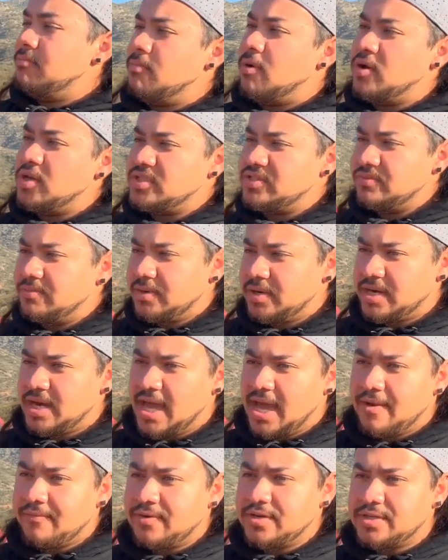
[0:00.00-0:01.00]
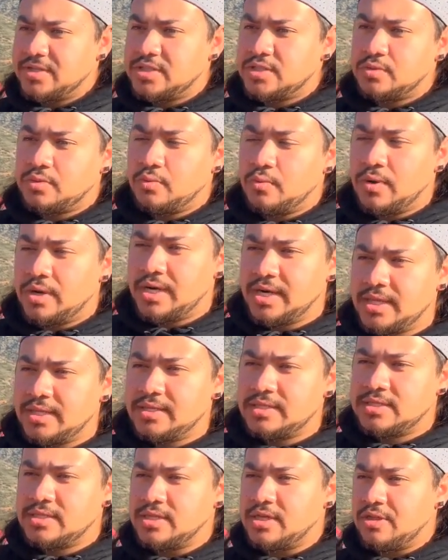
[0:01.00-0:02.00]
Most of them are going to average
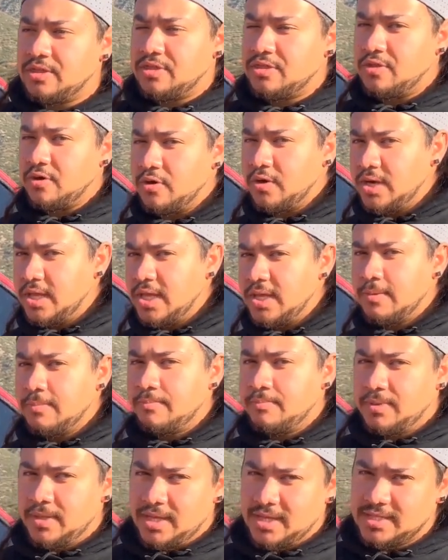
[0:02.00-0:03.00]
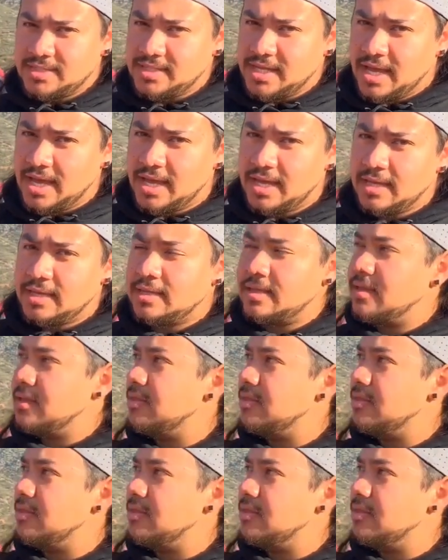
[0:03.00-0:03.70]
20 to 30 psi.